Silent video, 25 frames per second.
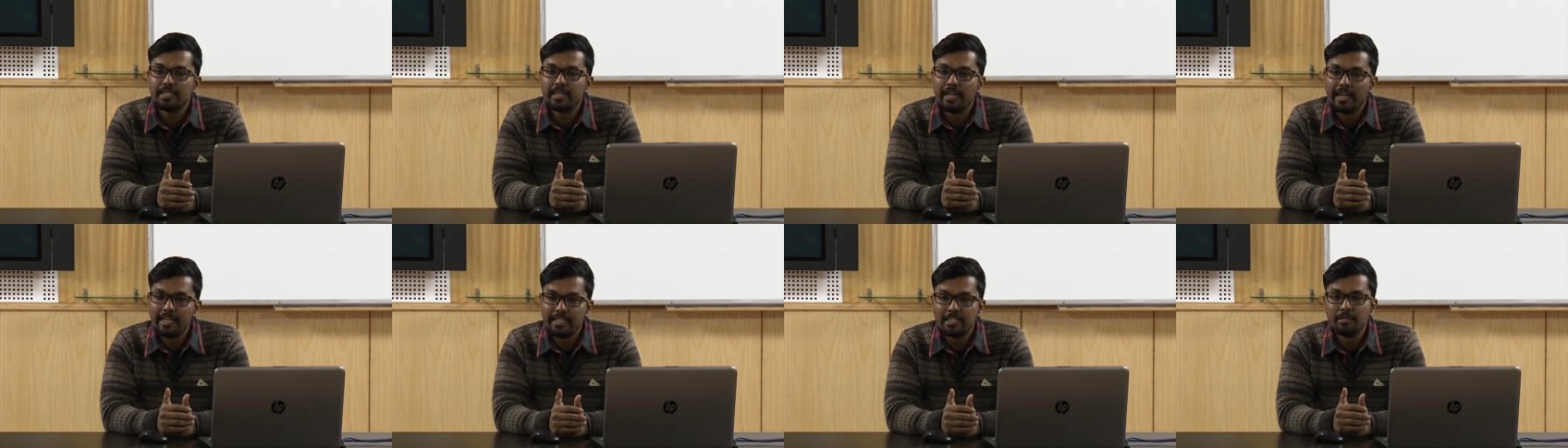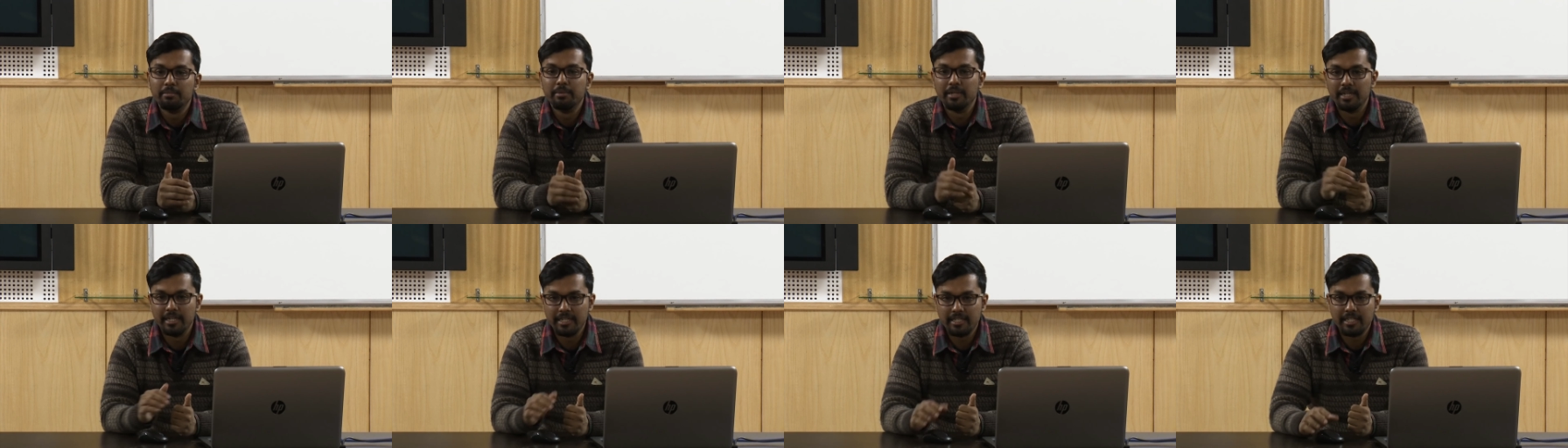
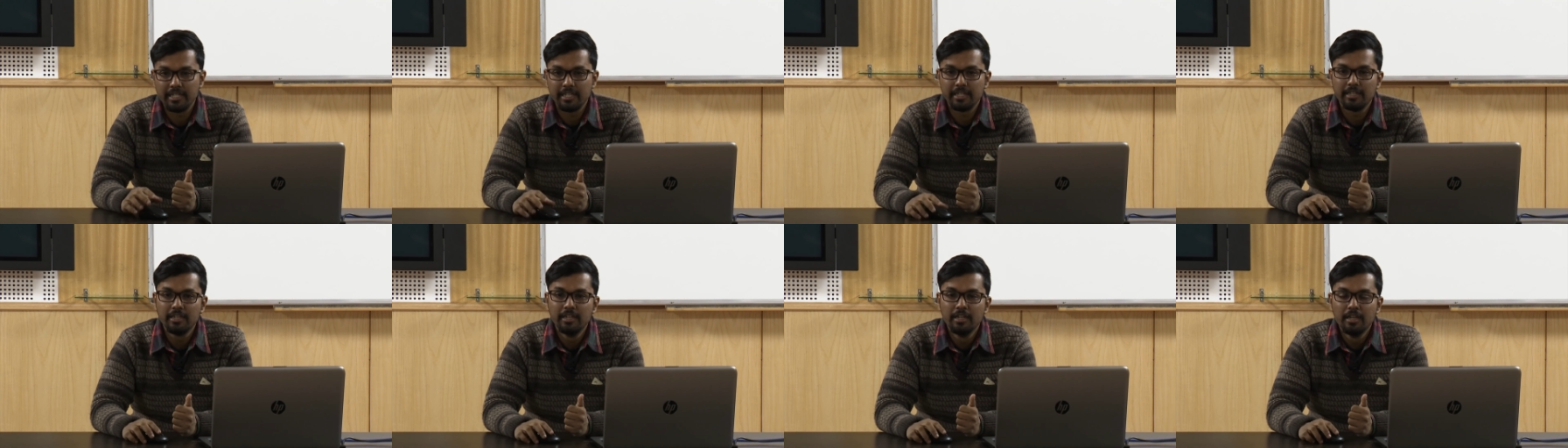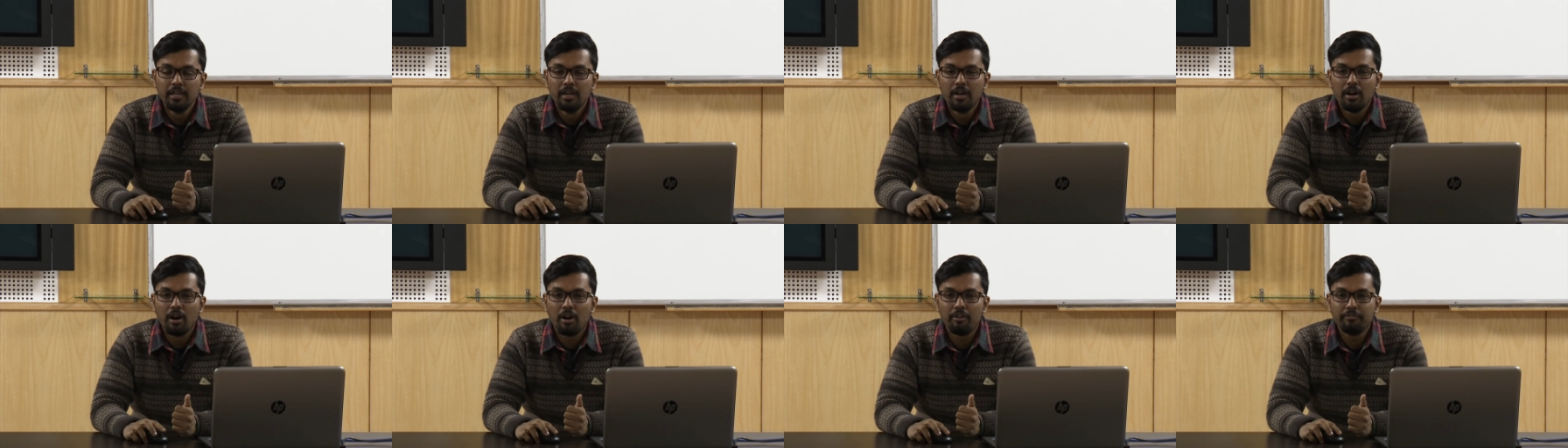legibility
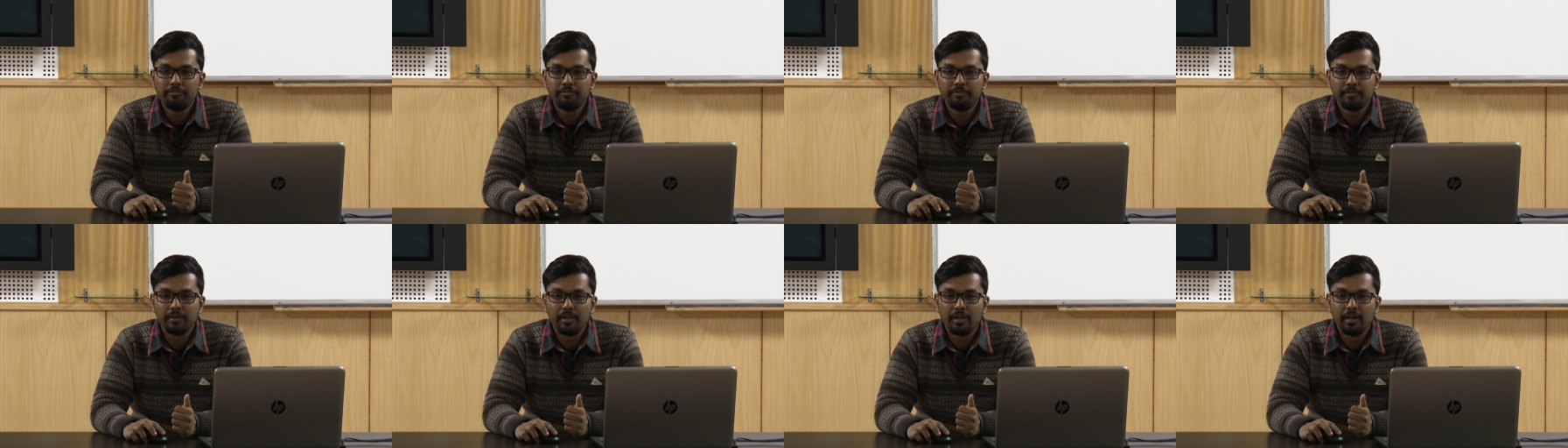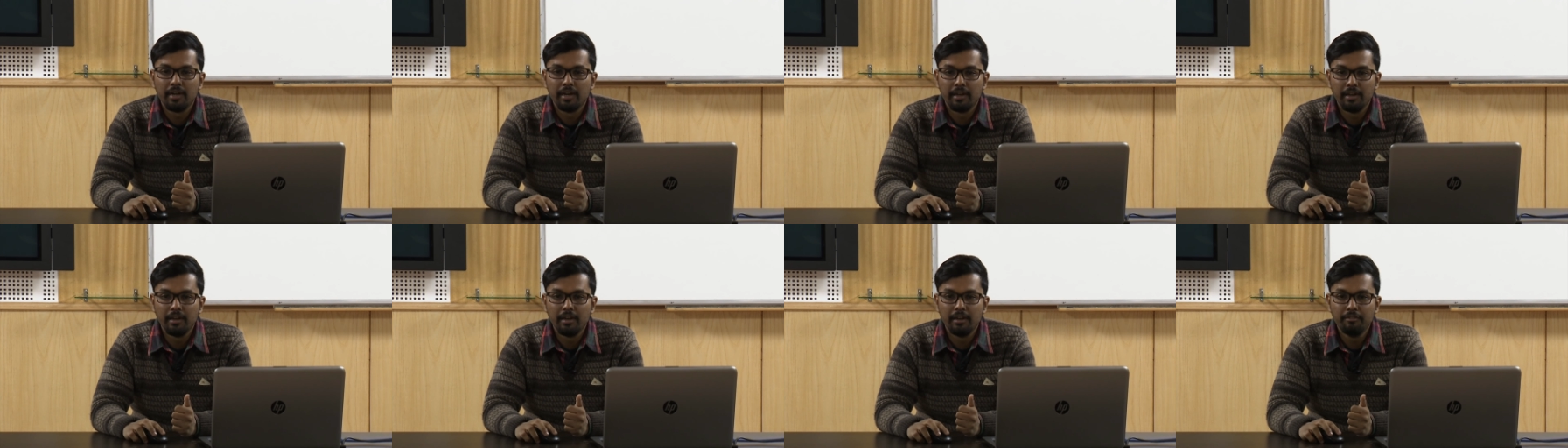of
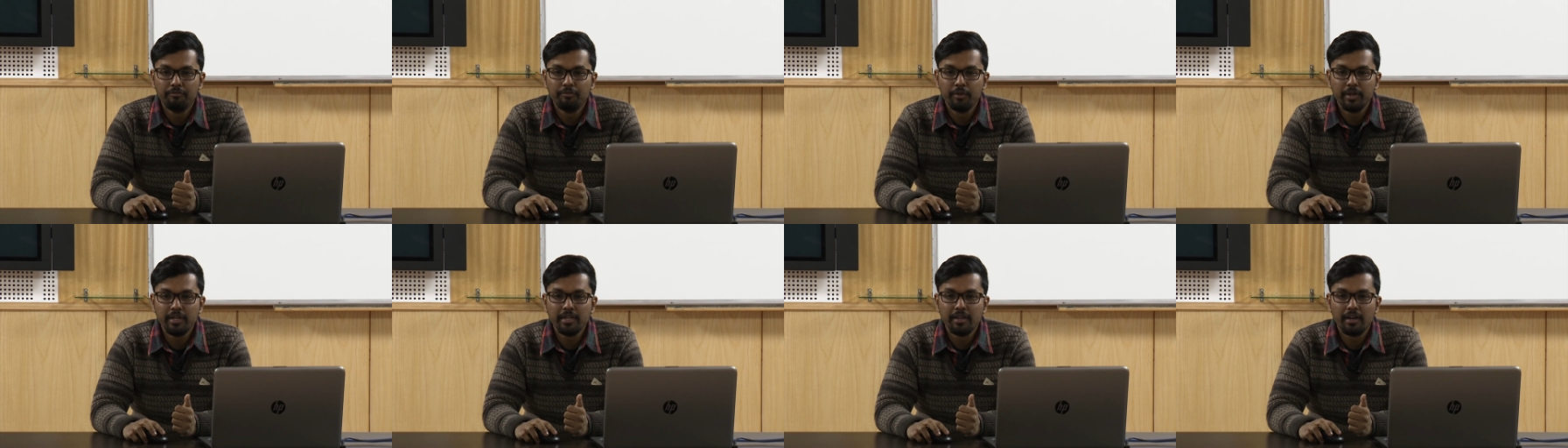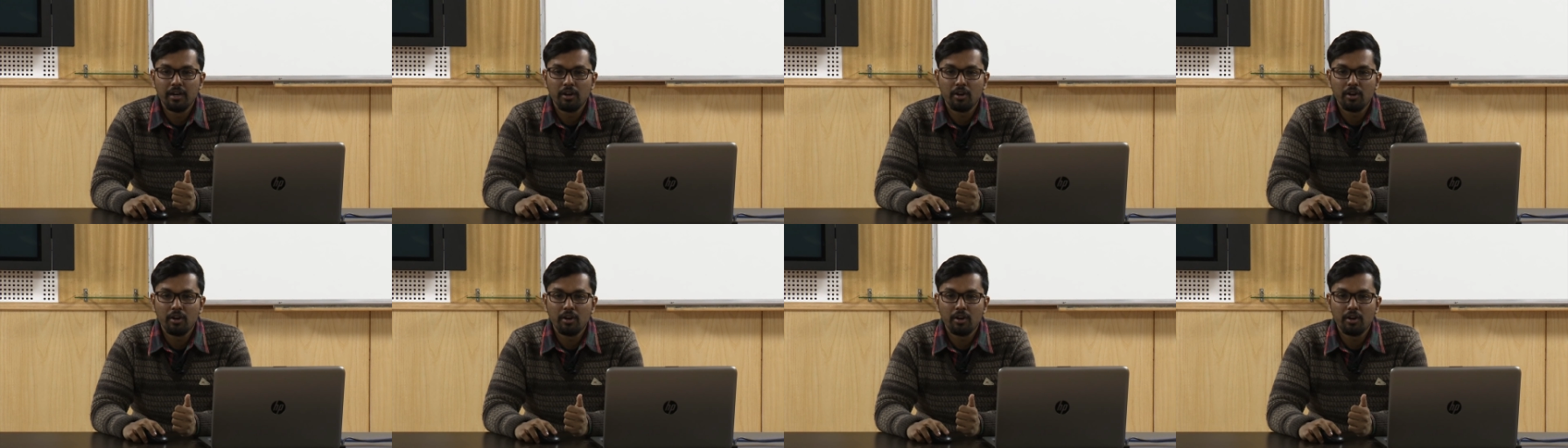if we